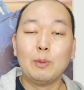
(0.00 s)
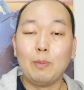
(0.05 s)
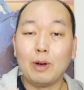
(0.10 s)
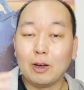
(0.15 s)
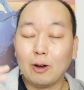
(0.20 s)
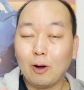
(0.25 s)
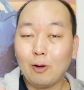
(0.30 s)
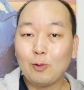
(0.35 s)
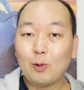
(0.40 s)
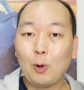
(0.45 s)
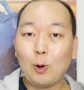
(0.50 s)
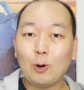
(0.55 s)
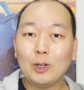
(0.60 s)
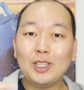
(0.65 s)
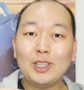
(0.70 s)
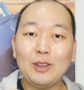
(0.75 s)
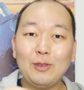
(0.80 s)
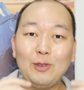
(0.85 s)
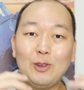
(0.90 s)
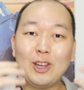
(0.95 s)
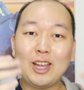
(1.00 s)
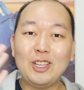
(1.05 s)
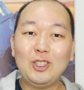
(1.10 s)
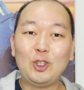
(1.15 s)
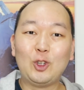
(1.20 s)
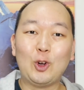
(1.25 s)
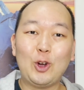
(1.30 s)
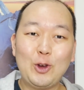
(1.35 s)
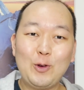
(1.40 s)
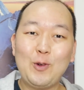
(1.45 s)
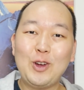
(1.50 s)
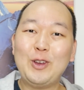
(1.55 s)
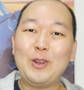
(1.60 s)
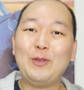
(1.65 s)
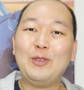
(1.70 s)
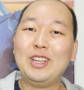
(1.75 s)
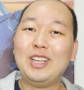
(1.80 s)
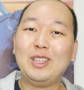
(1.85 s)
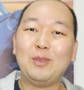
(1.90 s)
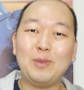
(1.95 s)
But of course, if you can join one
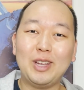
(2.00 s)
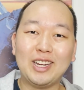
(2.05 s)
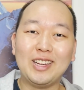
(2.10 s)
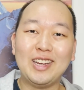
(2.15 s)
of these big